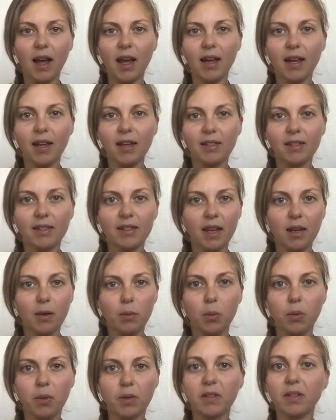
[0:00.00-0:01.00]
I
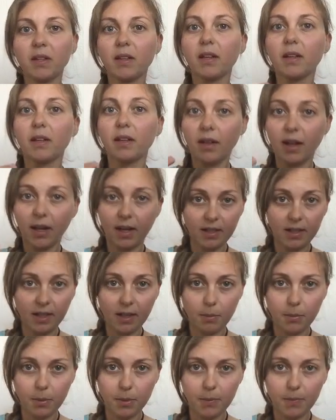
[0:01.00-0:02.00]
start with an
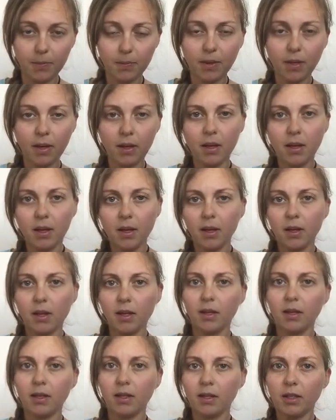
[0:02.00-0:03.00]
example.
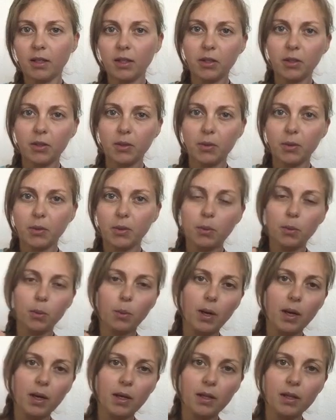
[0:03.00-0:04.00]
You know,
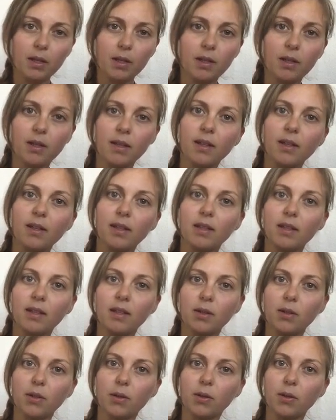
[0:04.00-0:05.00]
when
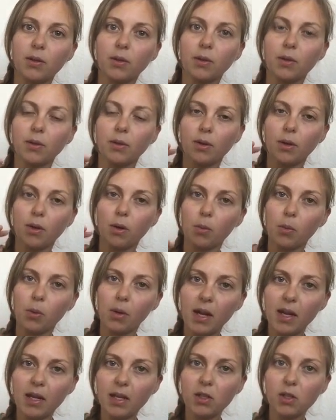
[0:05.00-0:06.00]
your
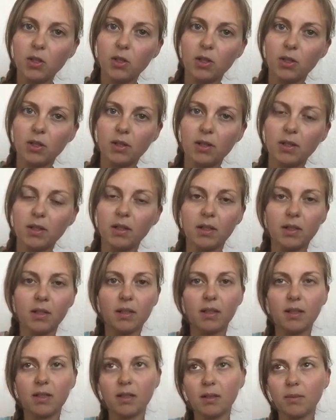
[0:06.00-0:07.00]
ovulation
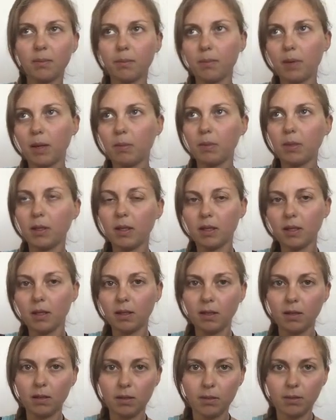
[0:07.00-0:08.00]
is maybe
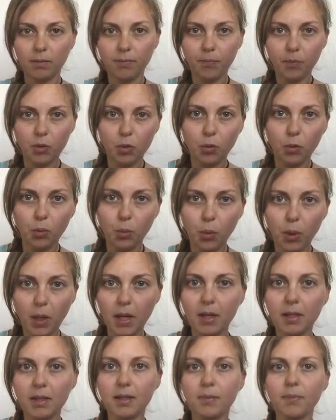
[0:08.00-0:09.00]
in two
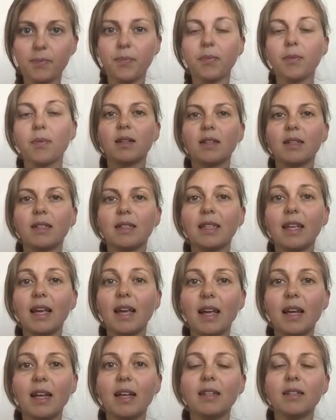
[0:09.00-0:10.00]
weeks,
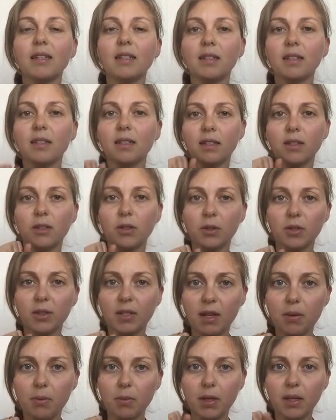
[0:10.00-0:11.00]
then your
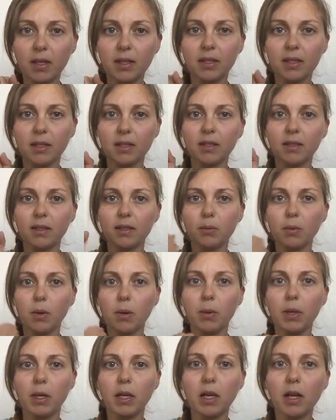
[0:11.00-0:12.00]
cervix is
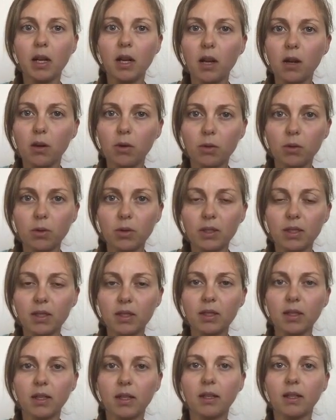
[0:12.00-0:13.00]
very
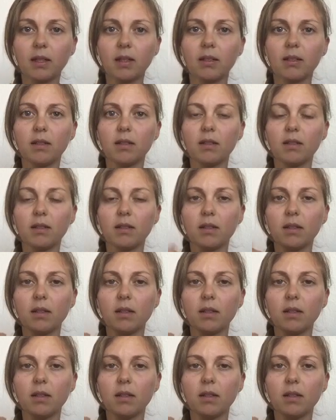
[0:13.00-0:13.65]
closed and